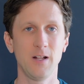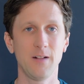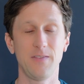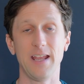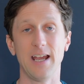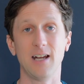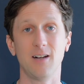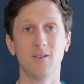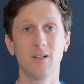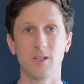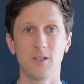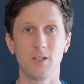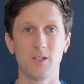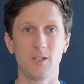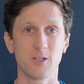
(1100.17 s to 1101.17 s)
Now,
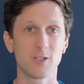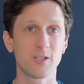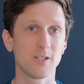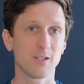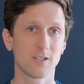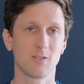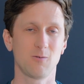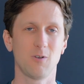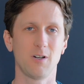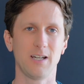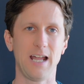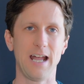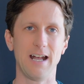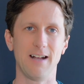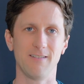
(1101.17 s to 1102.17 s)
you're still going to want to
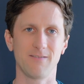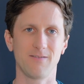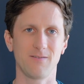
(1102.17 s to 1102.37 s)
have,